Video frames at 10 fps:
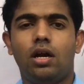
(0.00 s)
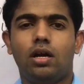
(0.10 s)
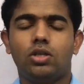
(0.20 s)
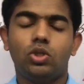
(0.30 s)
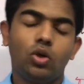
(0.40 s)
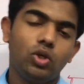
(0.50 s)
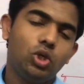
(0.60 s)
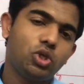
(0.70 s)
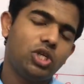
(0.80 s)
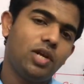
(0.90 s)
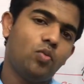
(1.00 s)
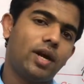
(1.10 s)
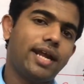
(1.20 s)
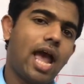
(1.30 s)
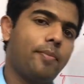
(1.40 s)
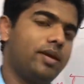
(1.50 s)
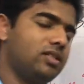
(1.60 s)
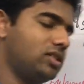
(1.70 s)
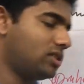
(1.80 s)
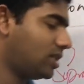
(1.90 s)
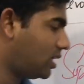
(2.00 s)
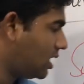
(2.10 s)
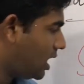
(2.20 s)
So usually what happens is that